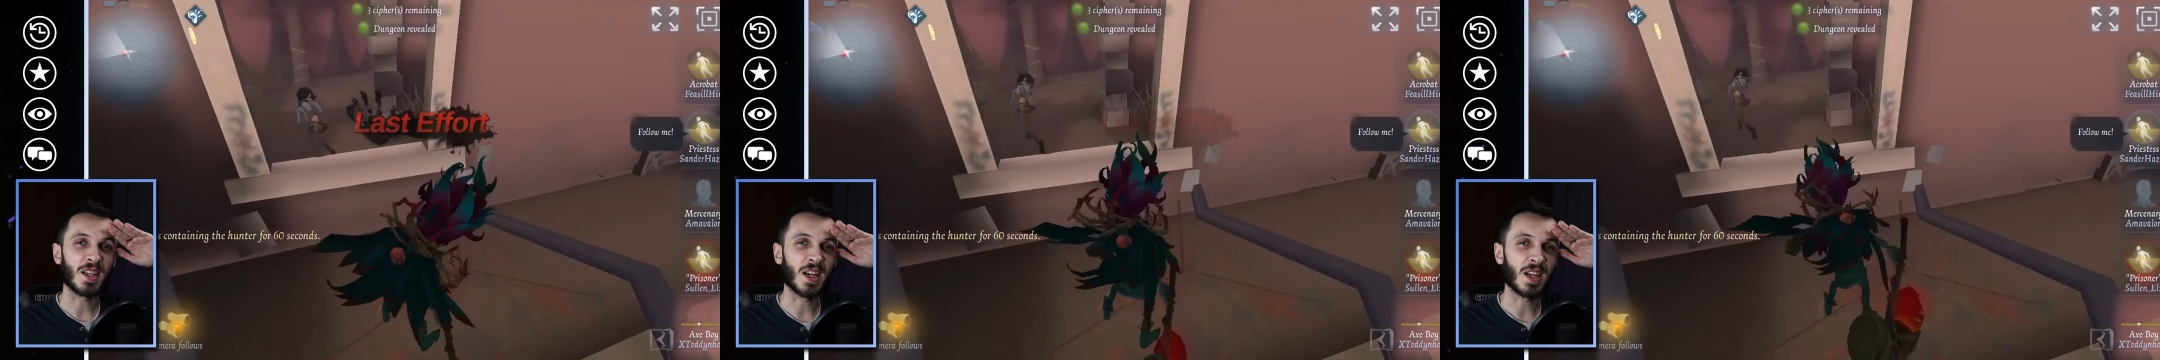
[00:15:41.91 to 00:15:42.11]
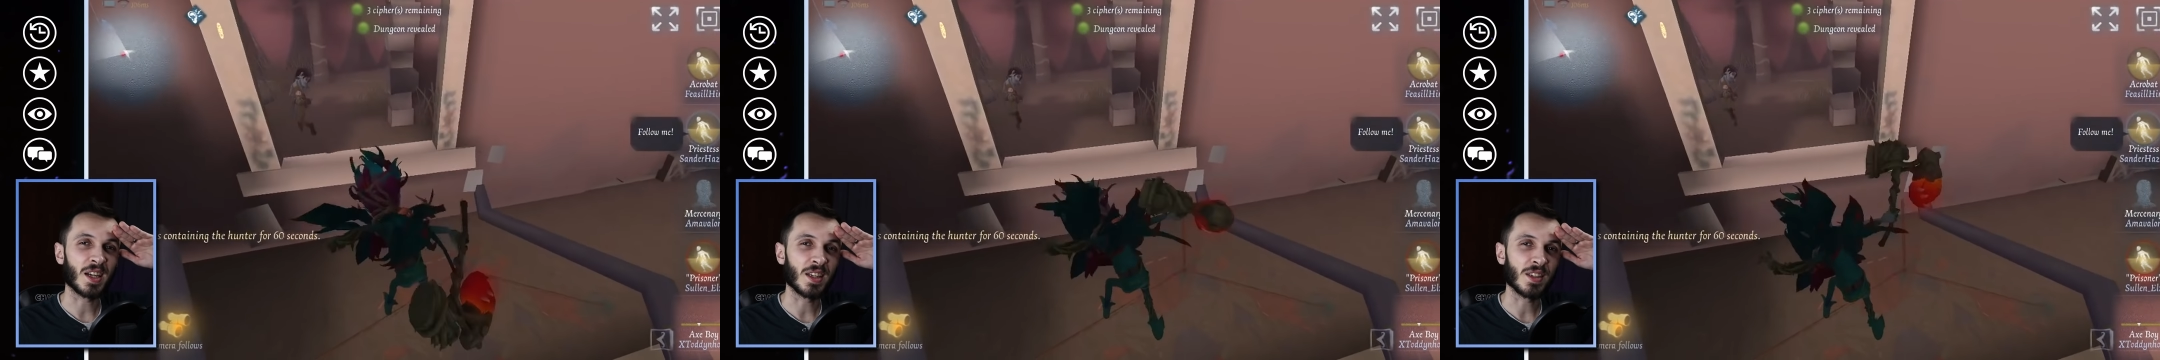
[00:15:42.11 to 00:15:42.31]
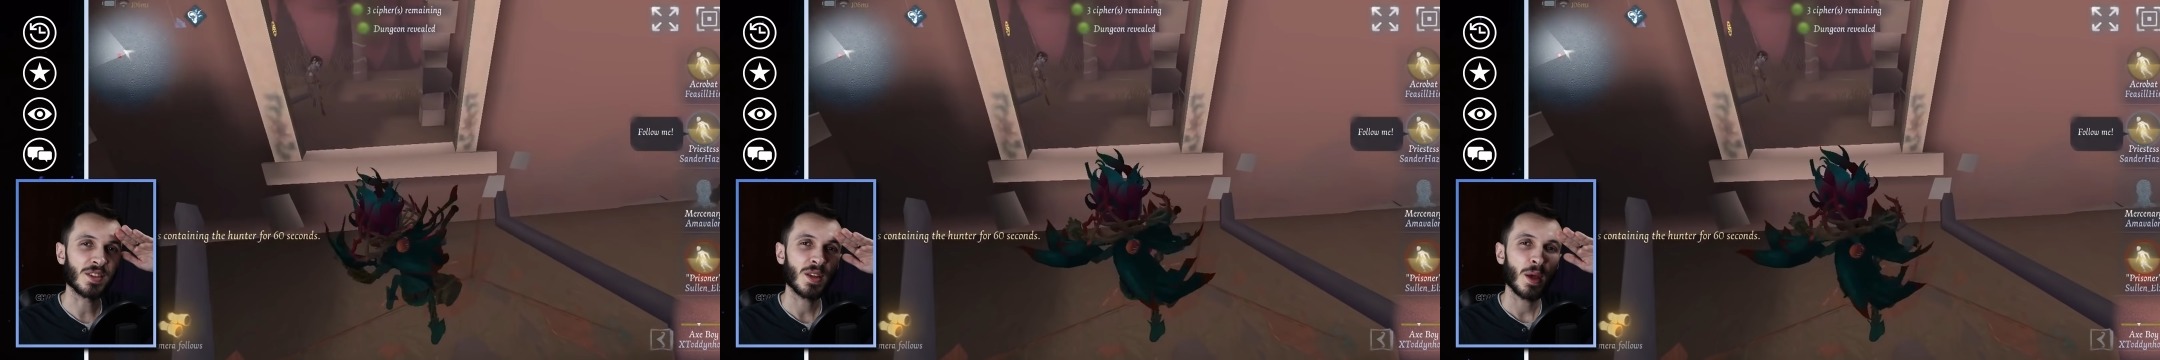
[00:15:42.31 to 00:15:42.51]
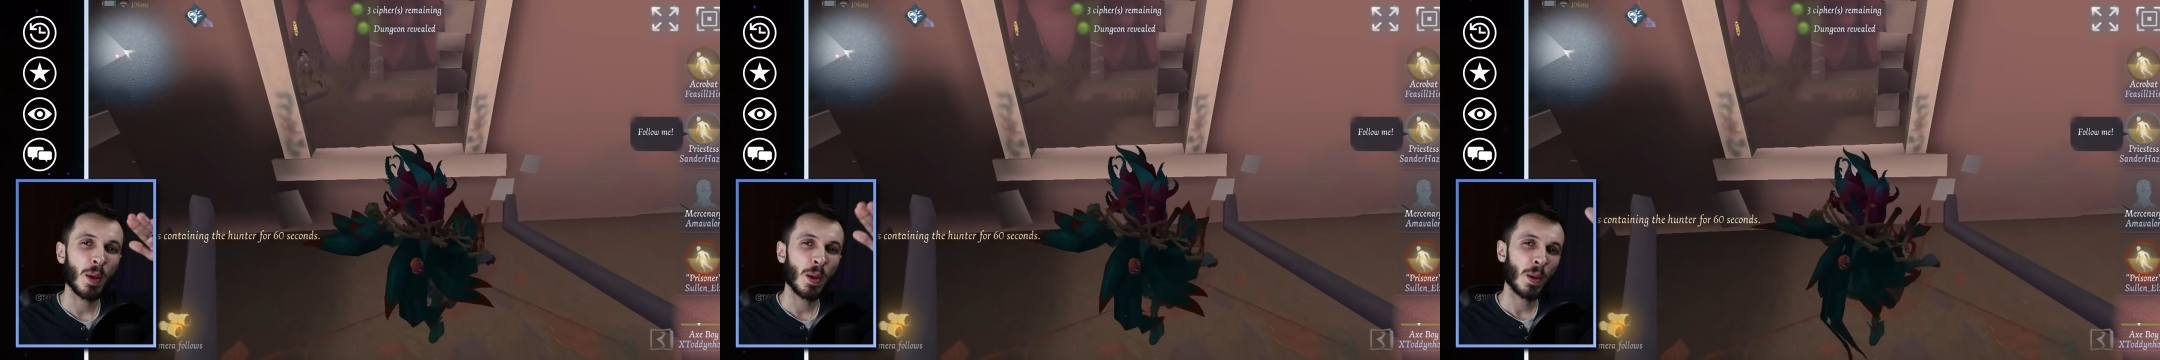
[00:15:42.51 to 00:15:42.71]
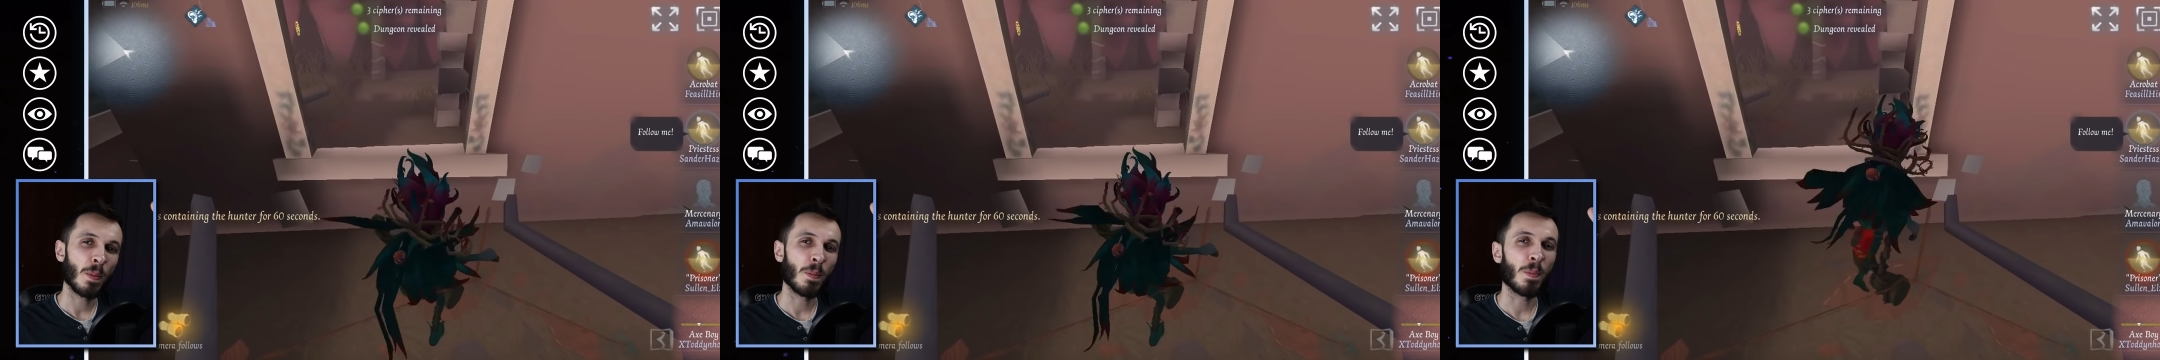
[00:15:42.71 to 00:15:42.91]
guys.
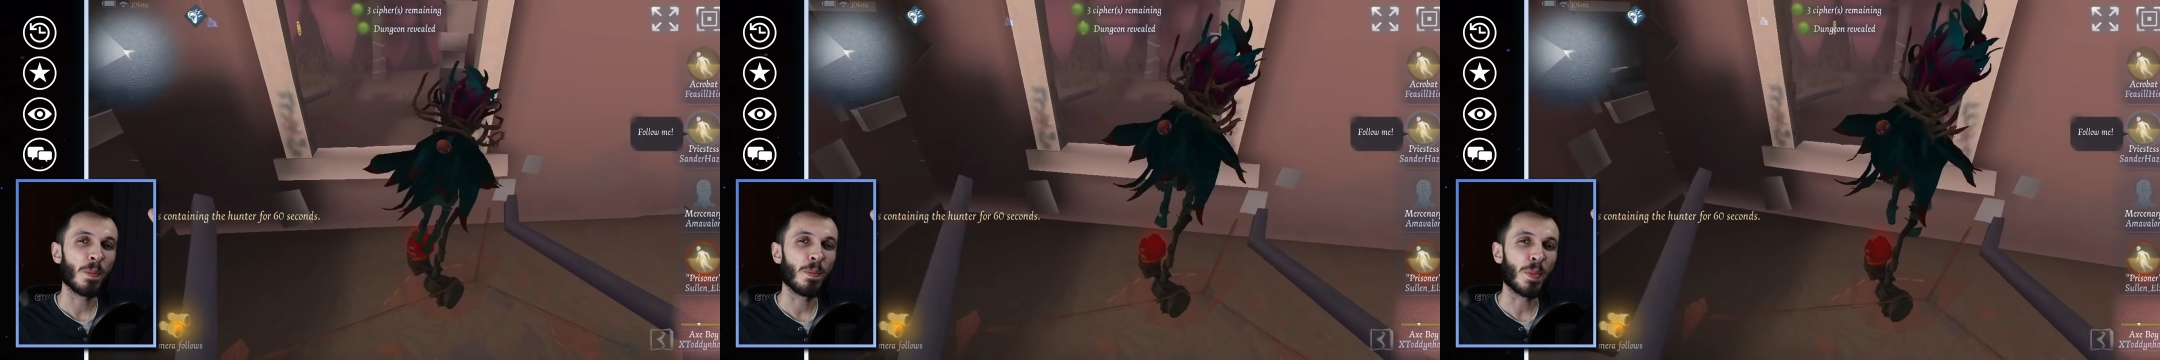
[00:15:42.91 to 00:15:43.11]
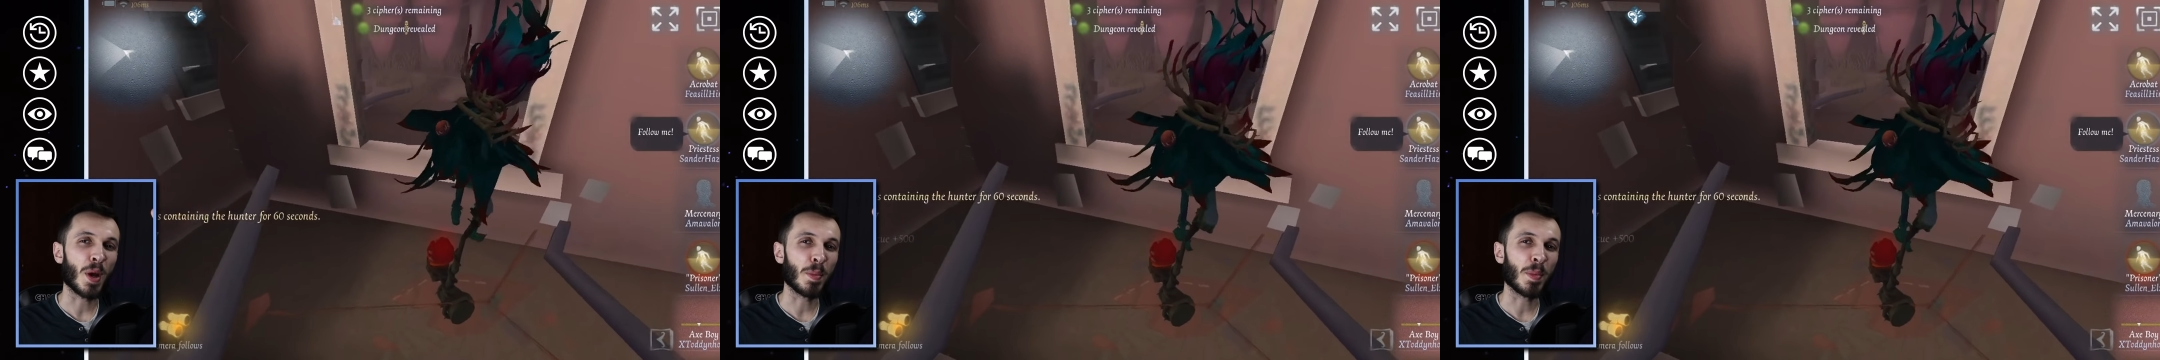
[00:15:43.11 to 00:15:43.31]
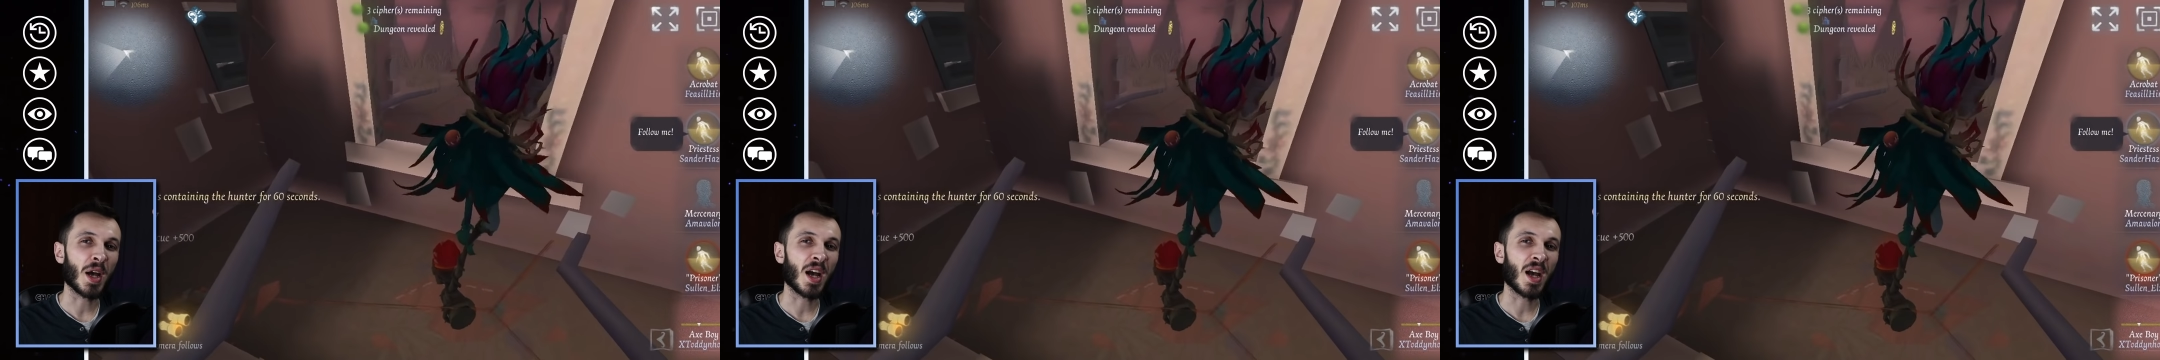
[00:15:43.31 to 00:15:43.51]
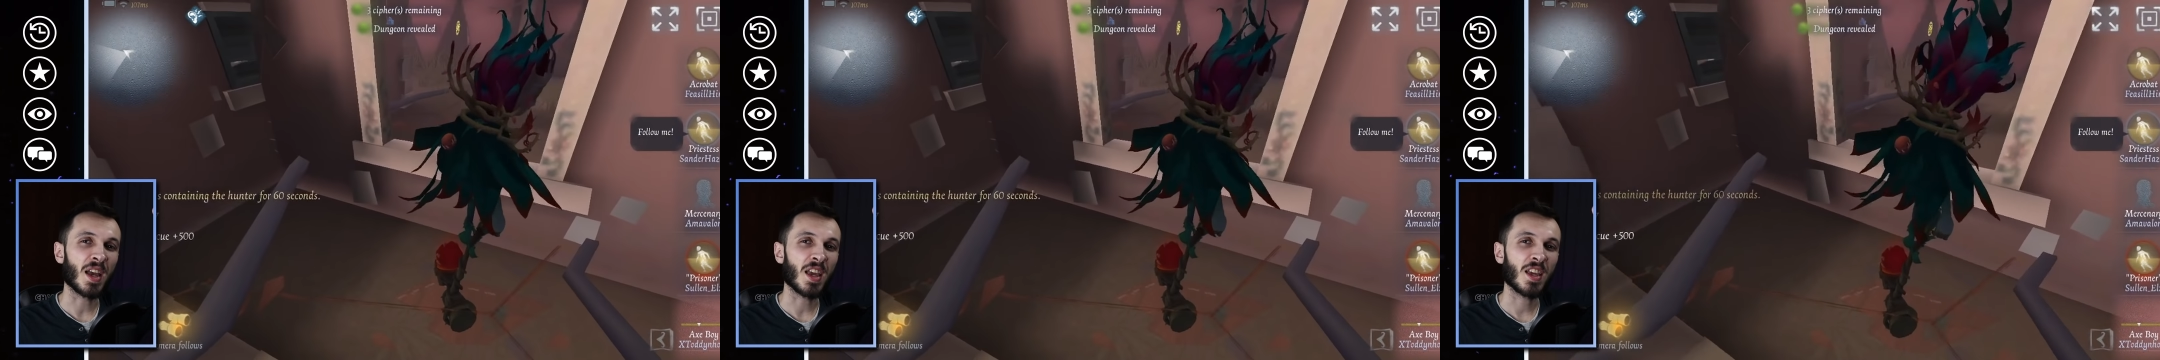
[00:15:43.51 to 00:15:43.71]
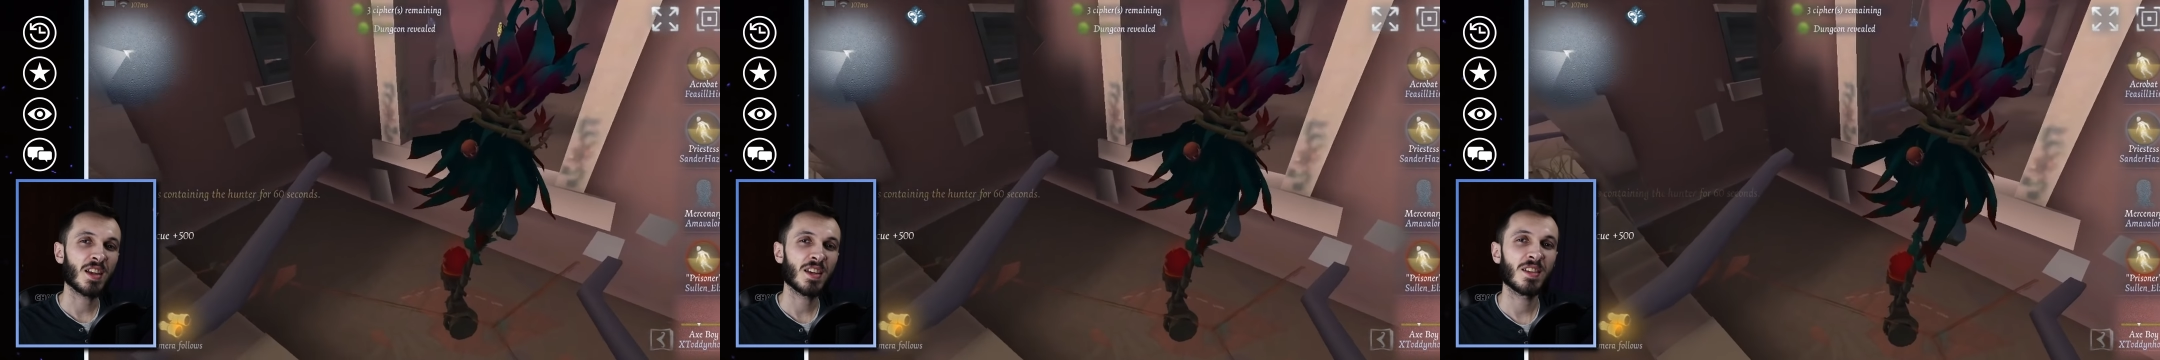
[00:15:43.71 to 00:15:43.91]
Bye
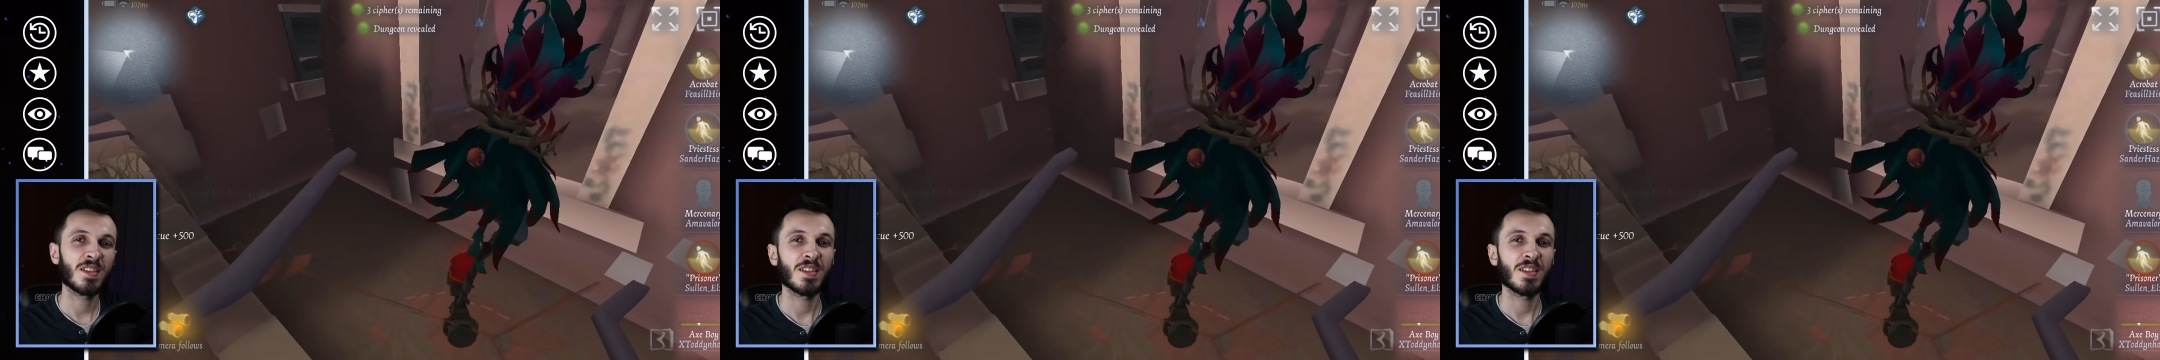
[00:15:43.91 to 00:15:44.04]
bye.